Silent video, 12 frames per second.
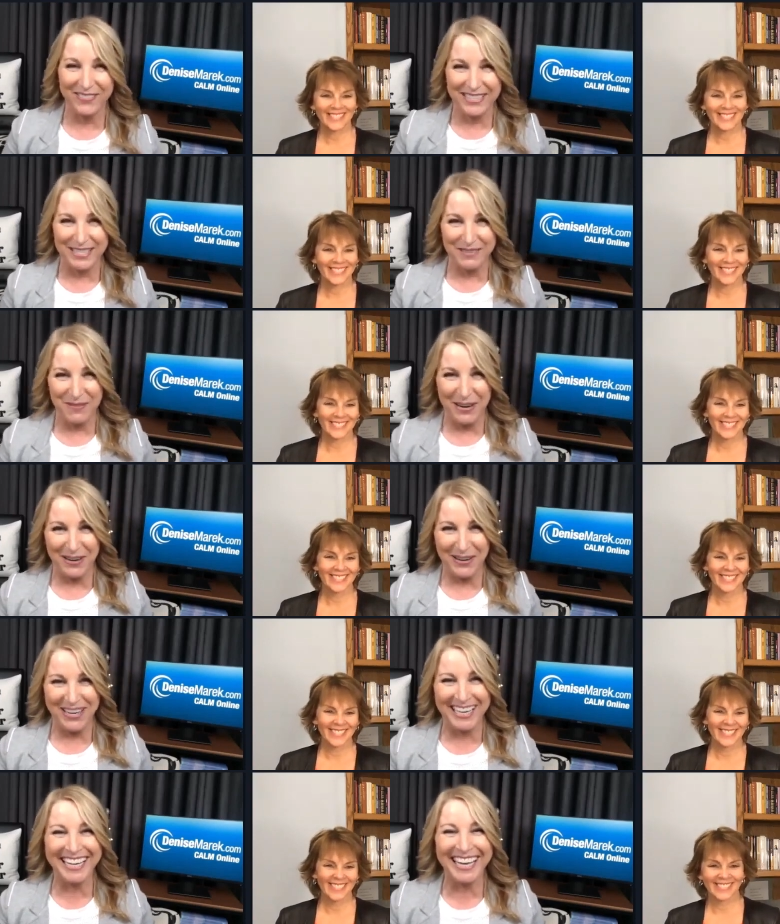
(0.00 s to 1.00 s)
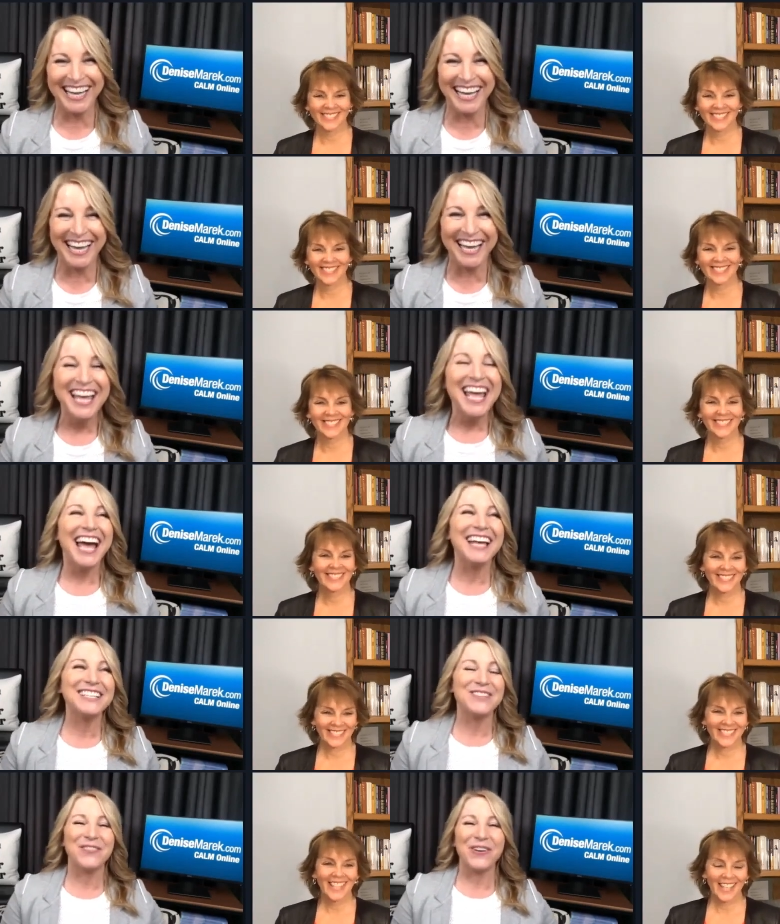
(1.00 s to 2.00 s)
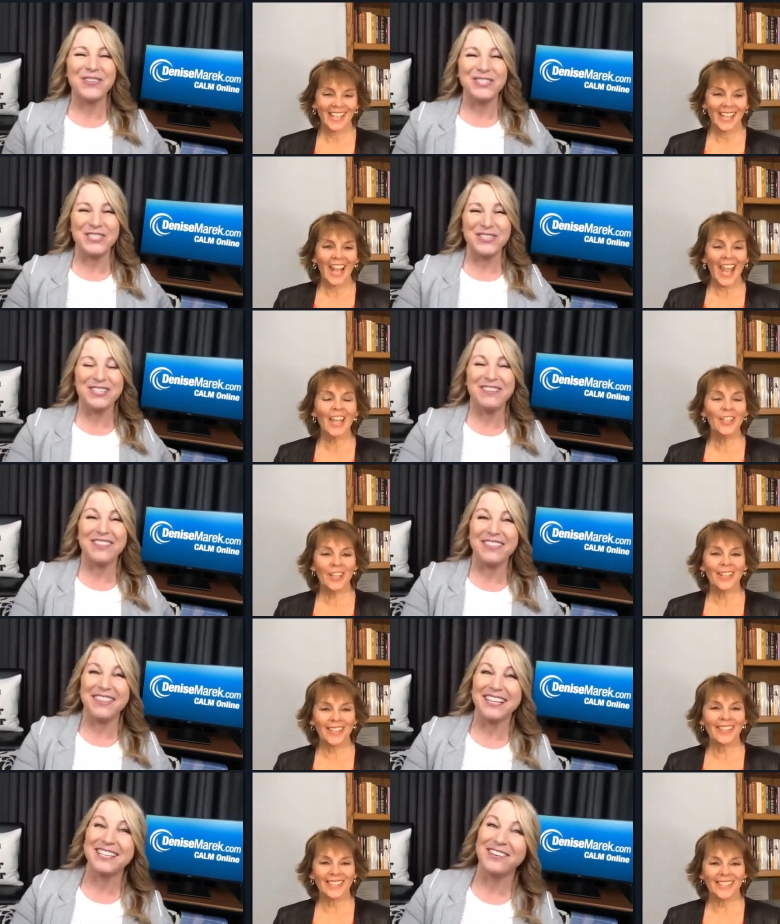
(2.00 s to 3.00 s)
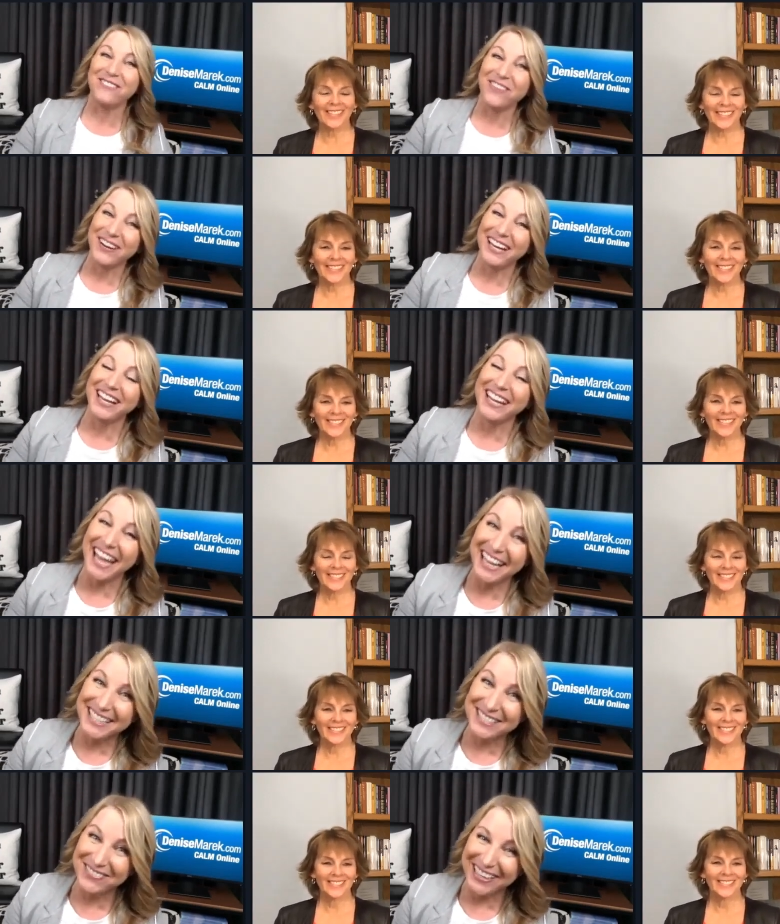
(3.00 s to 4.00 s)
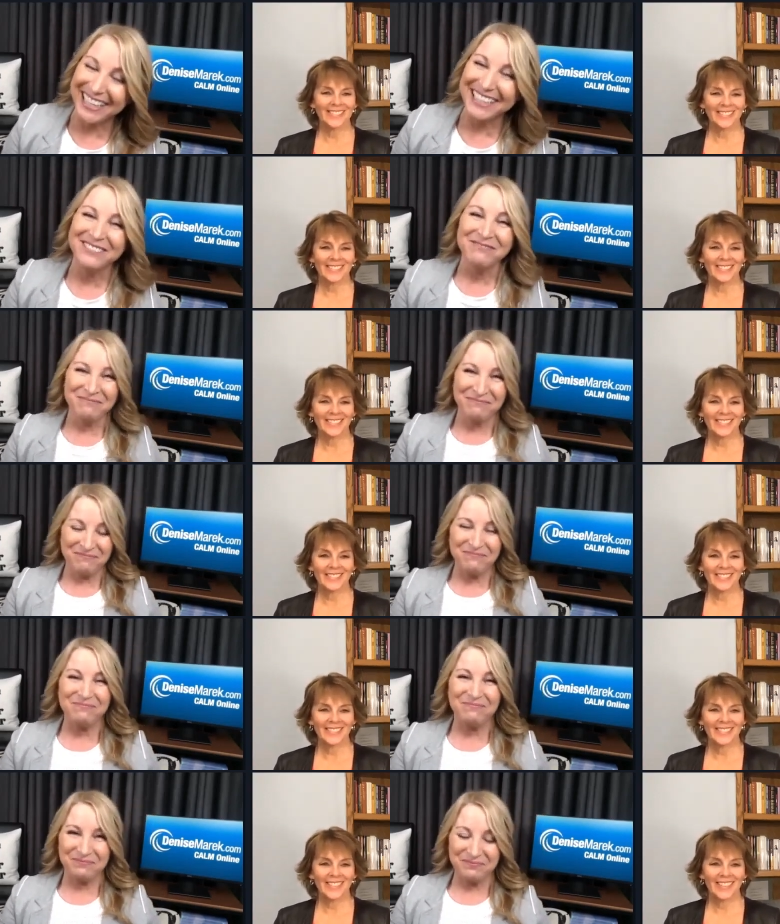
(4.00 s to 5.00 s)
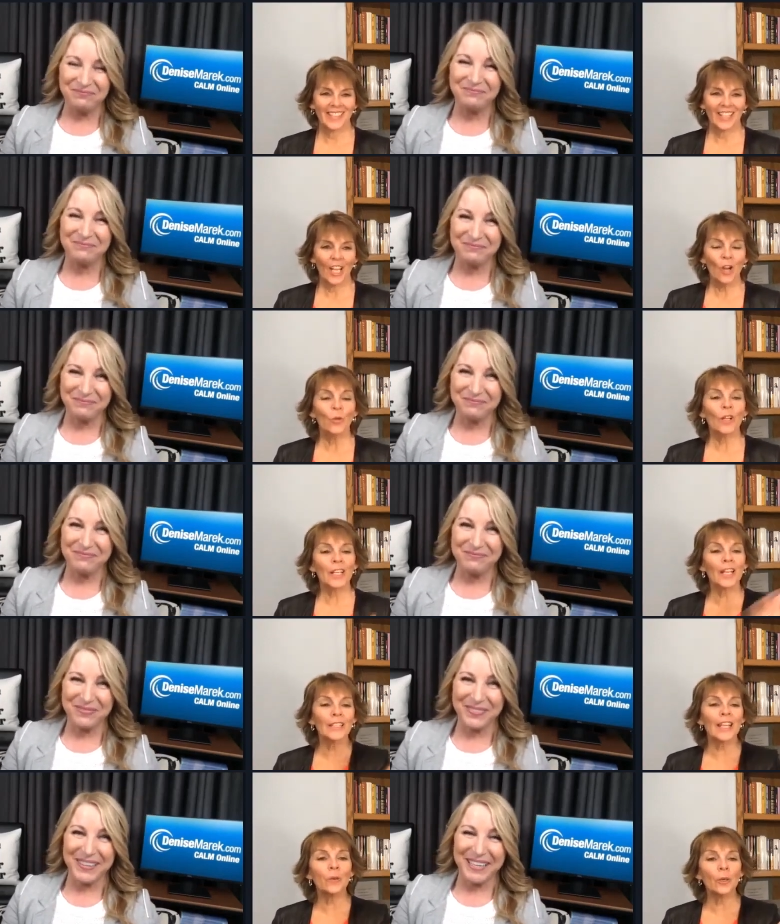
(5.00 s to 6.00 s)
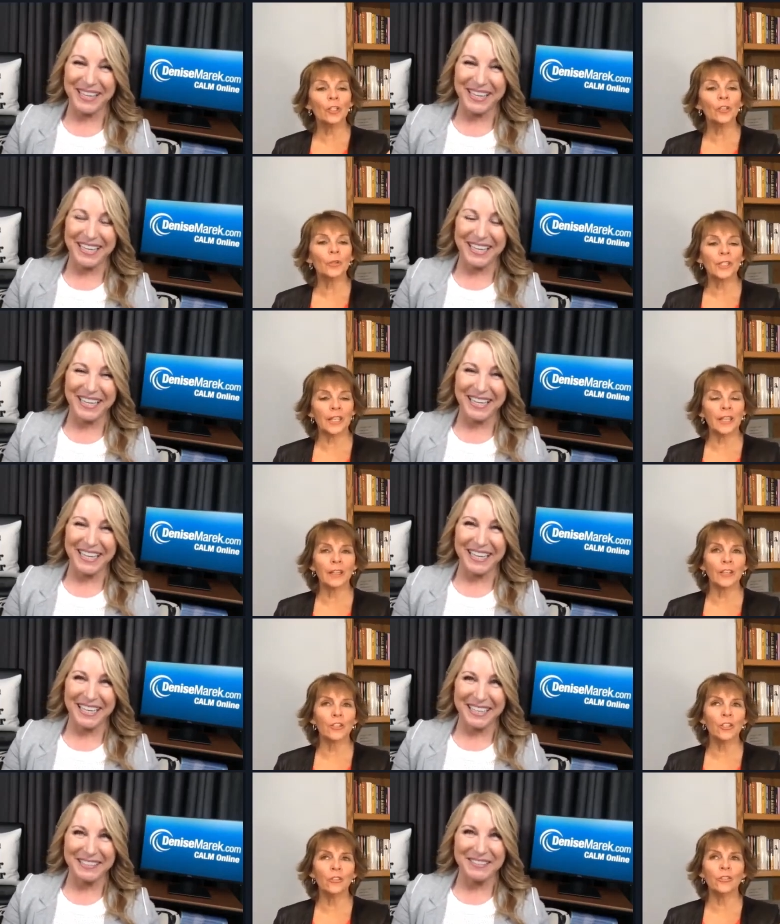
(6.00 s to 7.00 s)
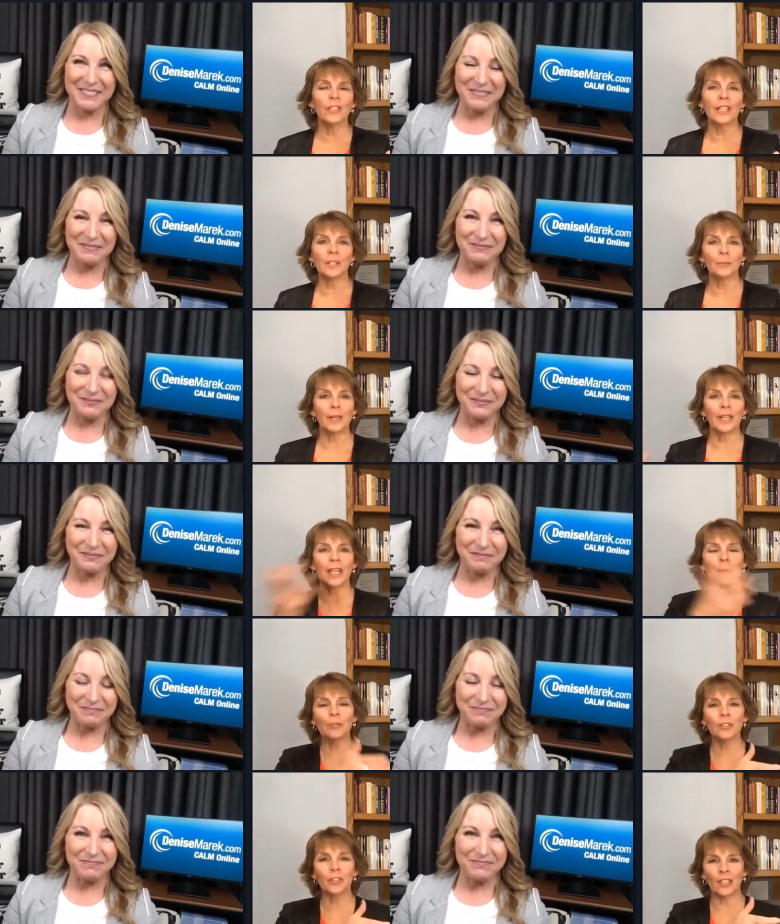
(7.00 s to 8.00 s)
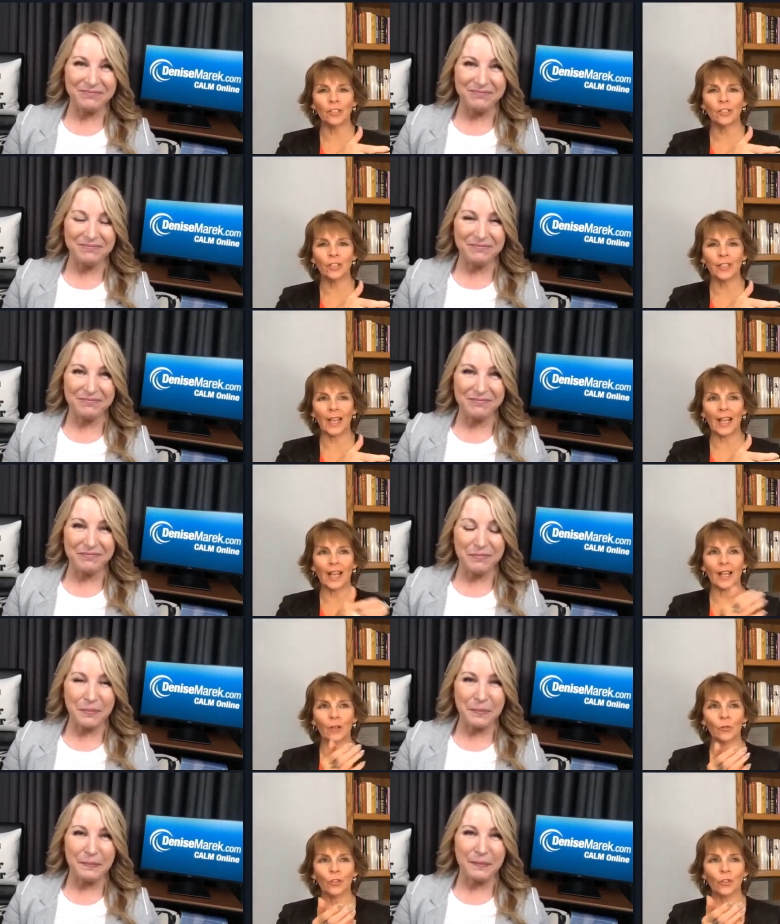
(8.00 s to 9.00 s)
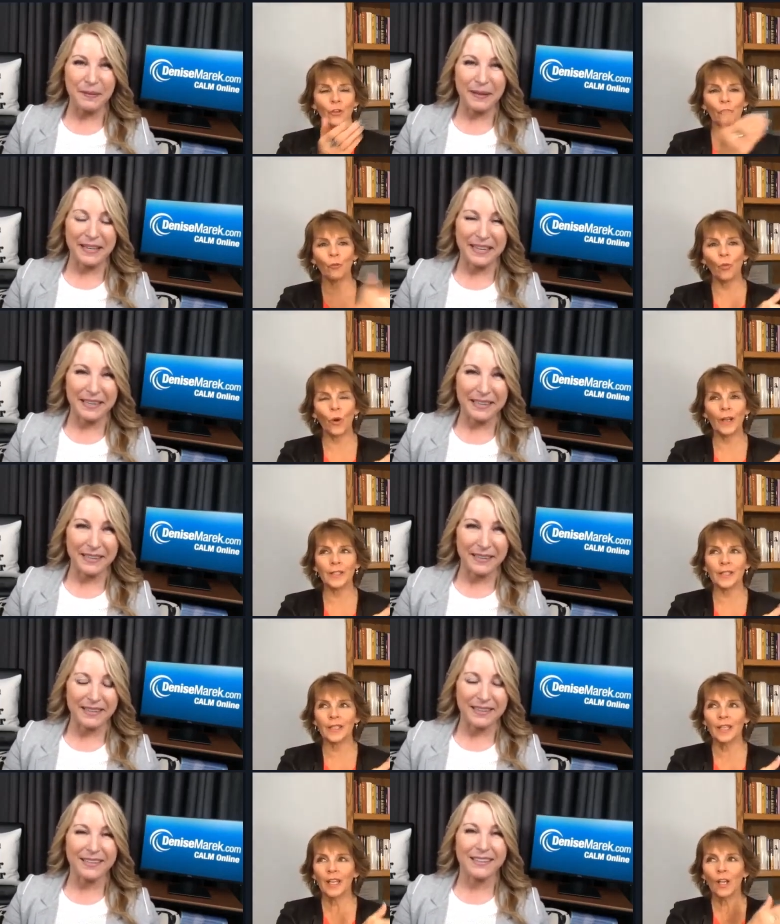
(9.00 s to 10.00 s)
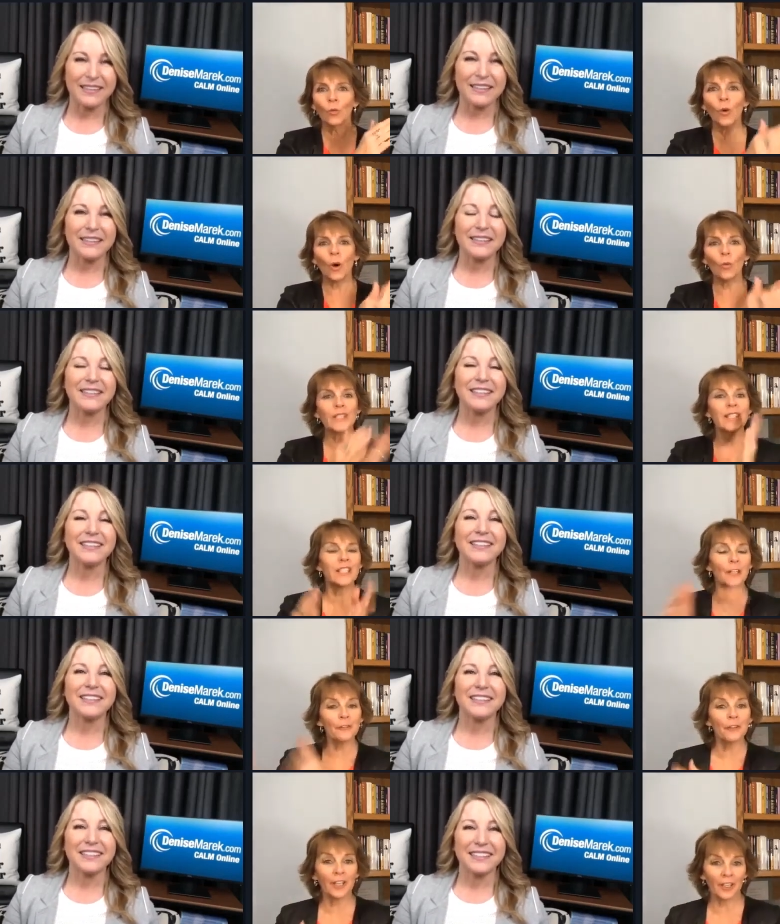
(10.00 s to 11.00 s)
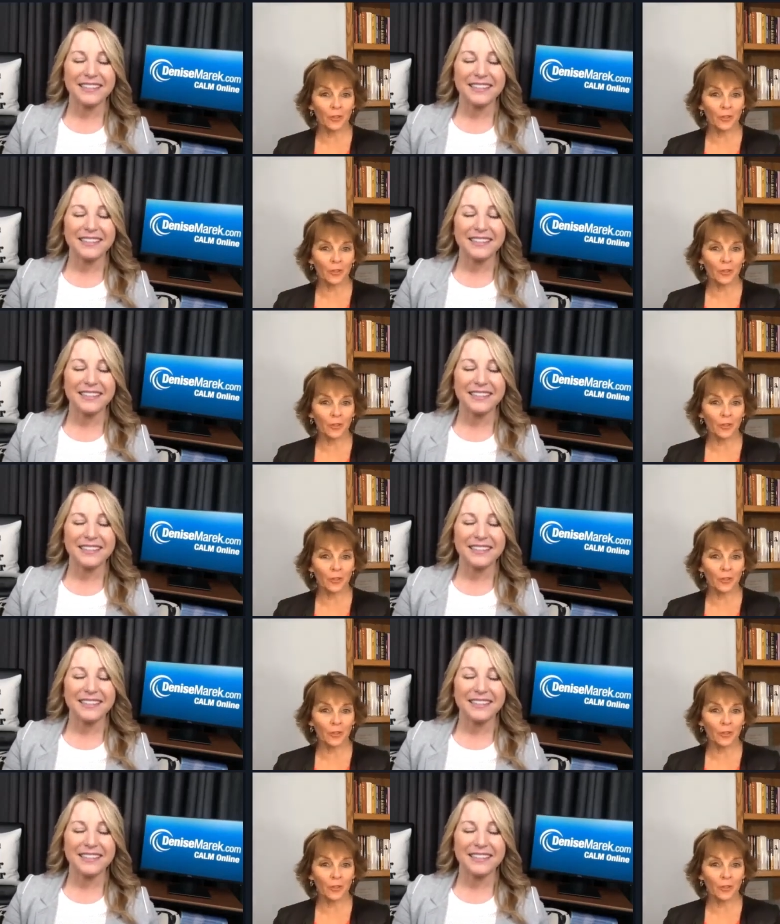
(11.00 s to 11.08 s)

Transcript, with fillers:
Speaker 1: to help me sleep better, as opposed to some of the things that are working against me.
Speaker 2: Well, and I like what you were saying there too, Denise, being able to t- take a look at sort of what, what was